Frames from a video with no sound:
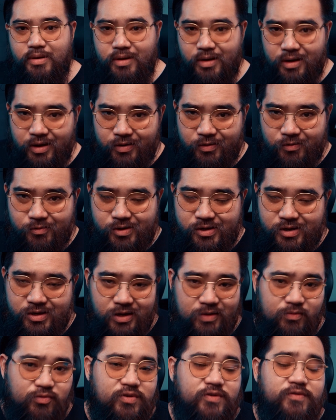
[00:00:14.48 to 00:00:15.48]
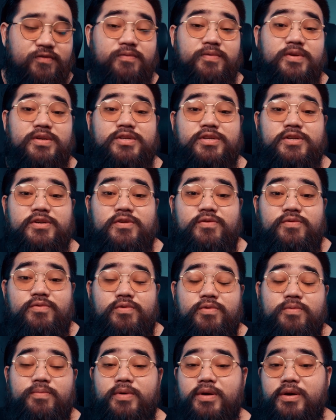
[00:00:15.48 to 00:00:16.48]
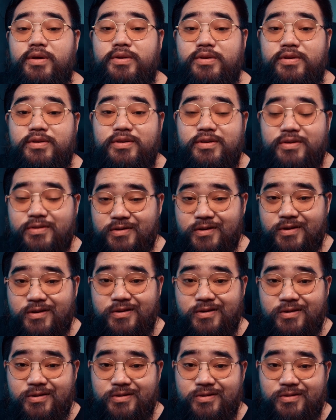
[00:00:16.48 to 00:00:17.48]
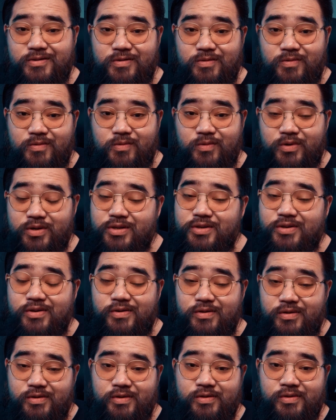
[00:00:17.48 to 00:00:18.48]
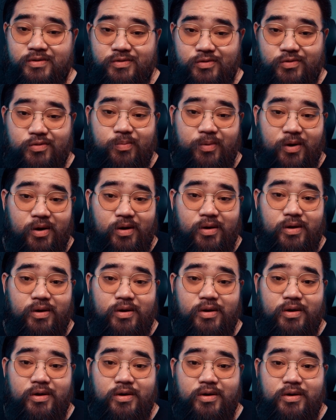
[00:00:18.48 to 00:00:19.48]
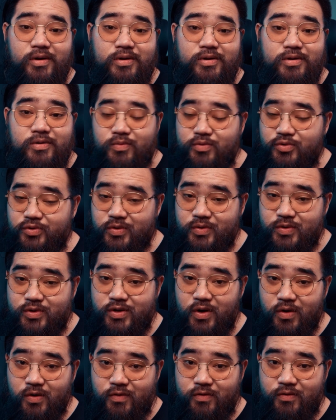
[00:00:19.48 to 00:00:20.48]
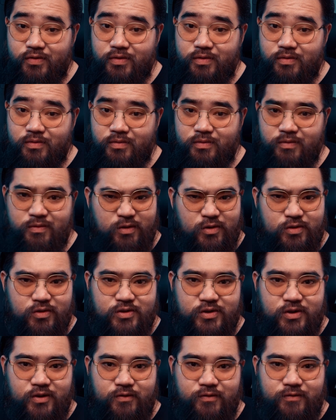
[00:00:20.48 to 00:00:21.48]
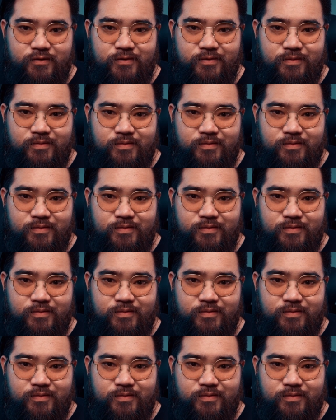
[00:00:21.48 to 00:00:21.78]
Hi everyone, I'm Jinn from DustyHueRoom, and this is the reason to buy Davinci Resolve for yourself.